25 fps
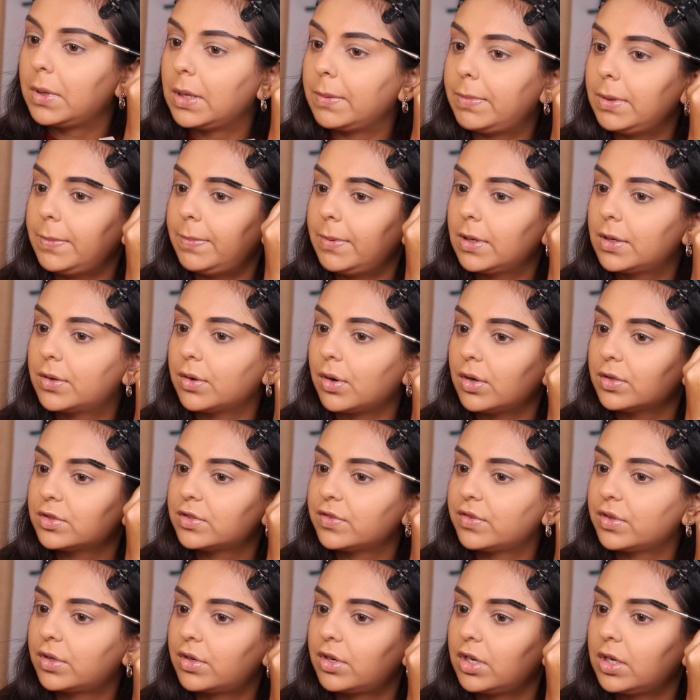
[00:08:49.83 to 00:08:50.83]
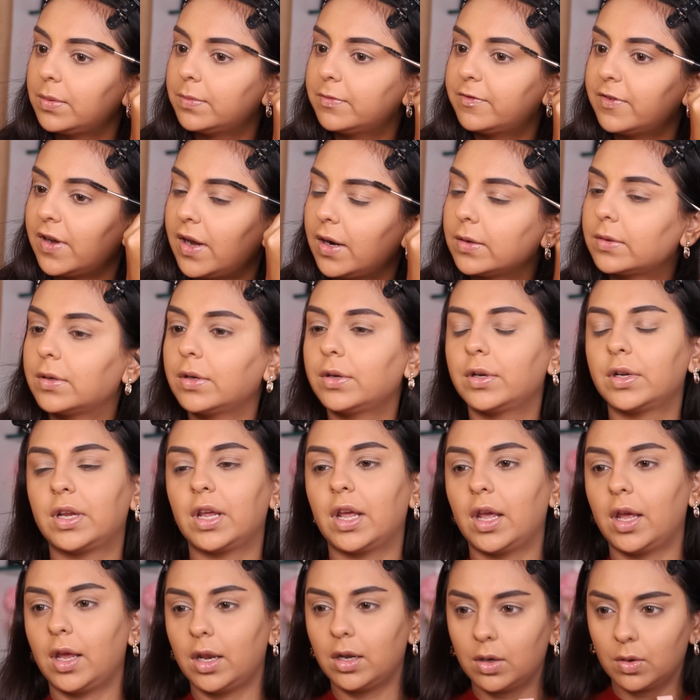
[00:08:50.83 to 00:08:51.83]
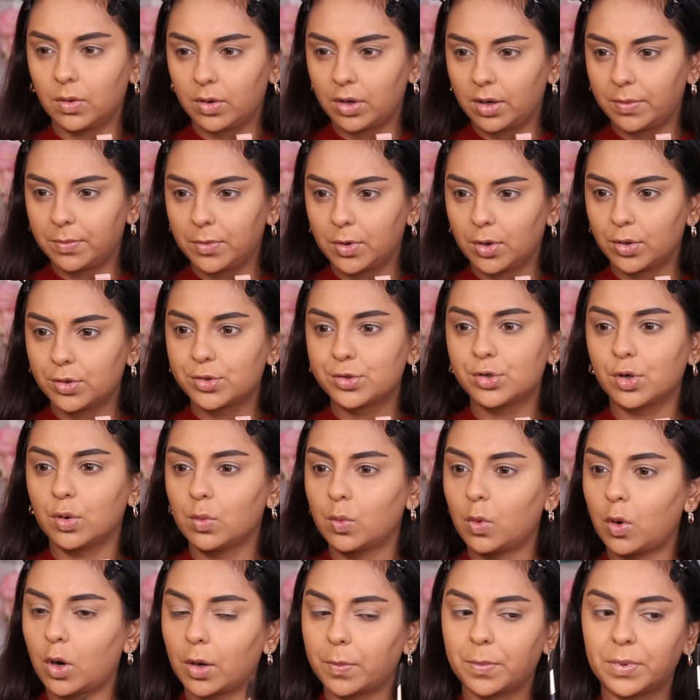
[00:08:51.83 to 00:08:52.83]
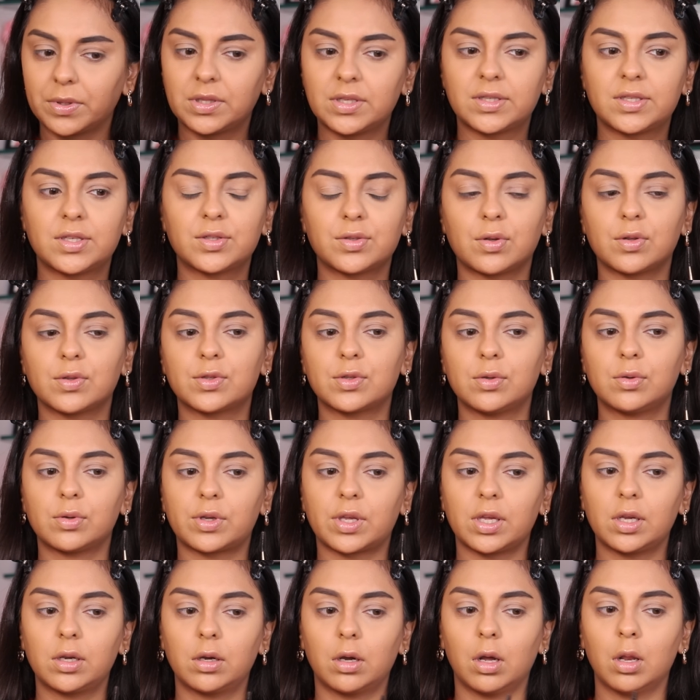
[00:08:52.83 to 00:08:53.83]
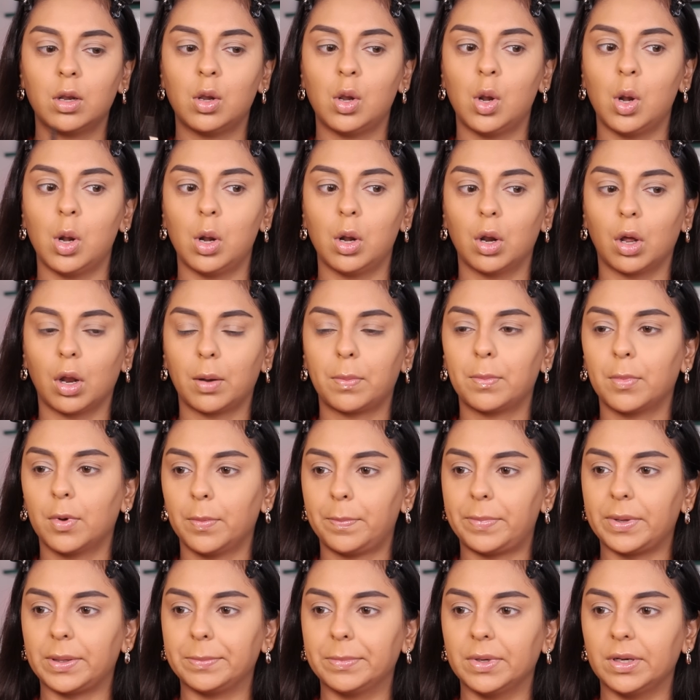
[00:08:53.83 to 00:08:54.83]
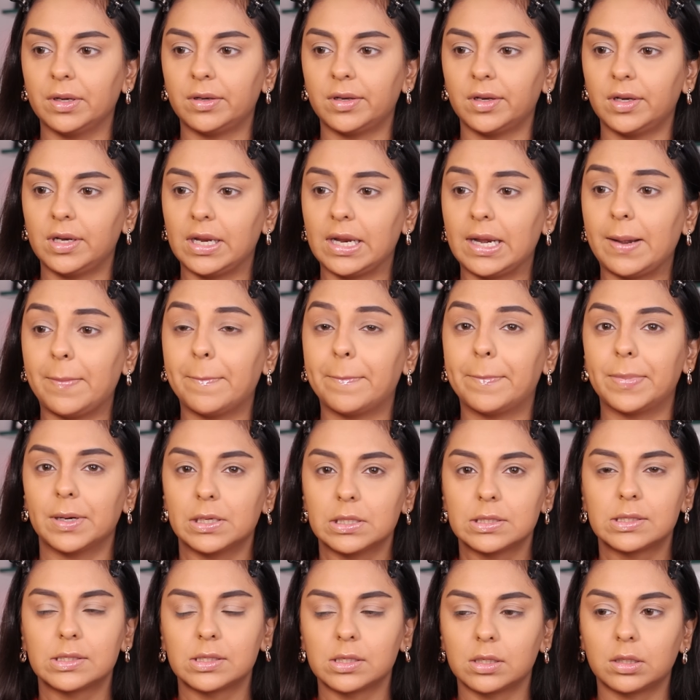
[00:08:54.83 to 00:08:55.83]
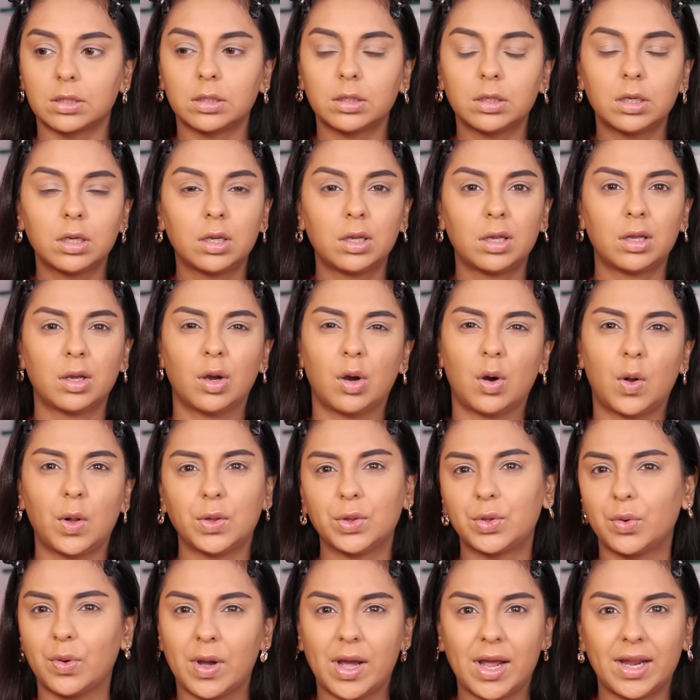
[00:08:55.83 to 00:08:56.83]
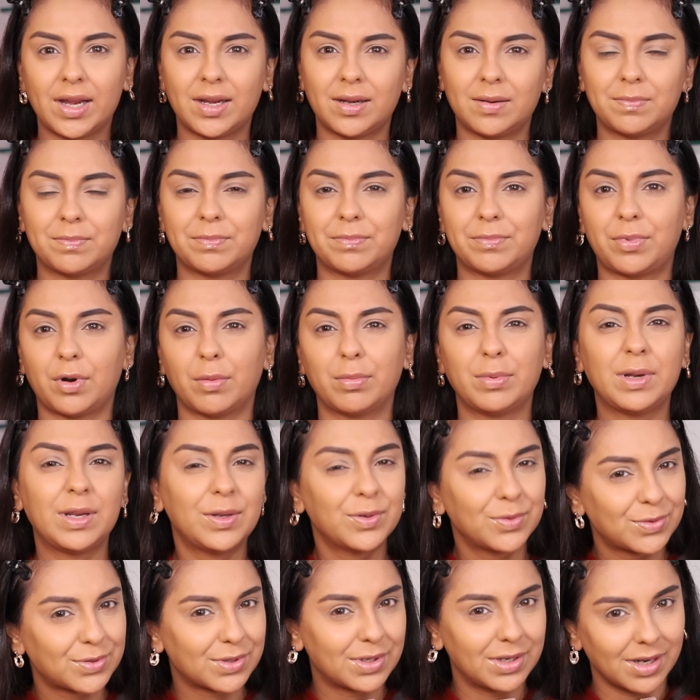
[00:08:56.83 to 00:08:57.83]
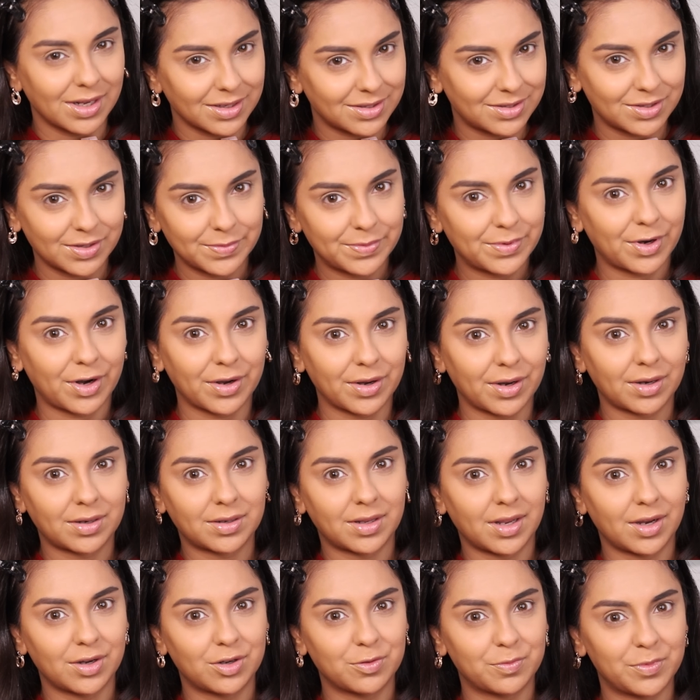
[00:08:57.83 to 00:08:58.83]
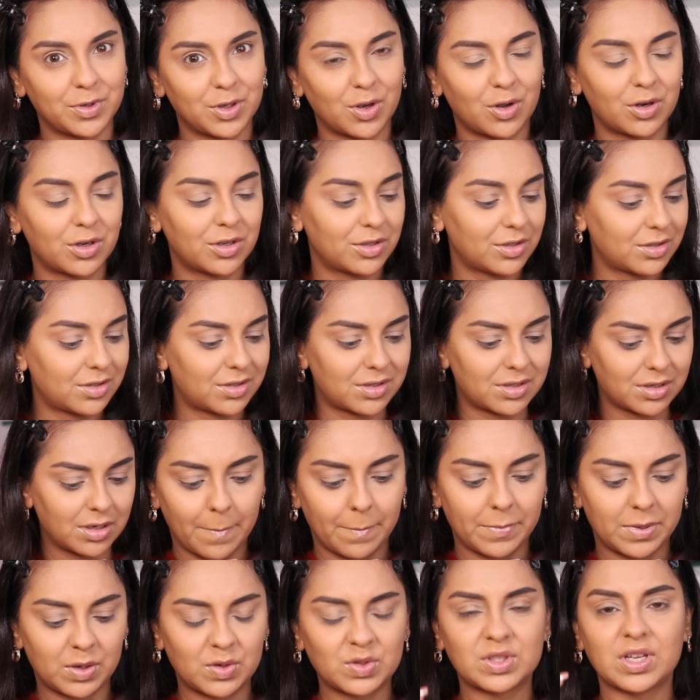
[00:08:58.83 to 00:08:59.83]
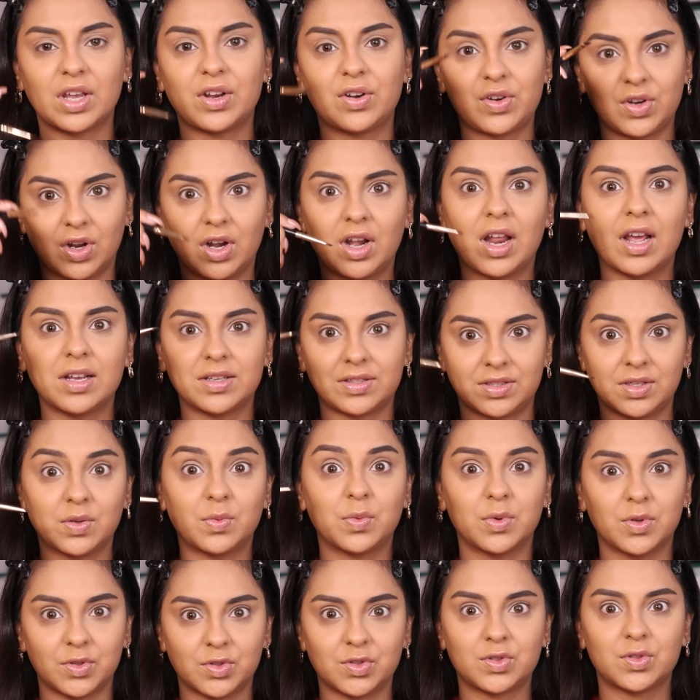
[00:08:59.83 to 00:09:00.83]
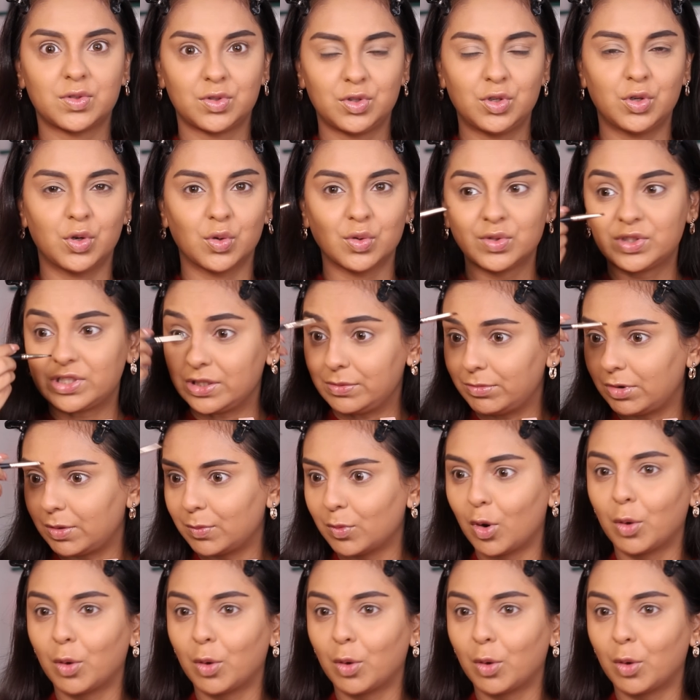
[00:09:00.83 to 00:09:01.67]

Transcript: Maybe because of the cream factor again, or I'm not sure what, but this is also looking a lot more pigmented in person, although I probably used lesser product there, to be honest, um, because I realized it was, you know, seeming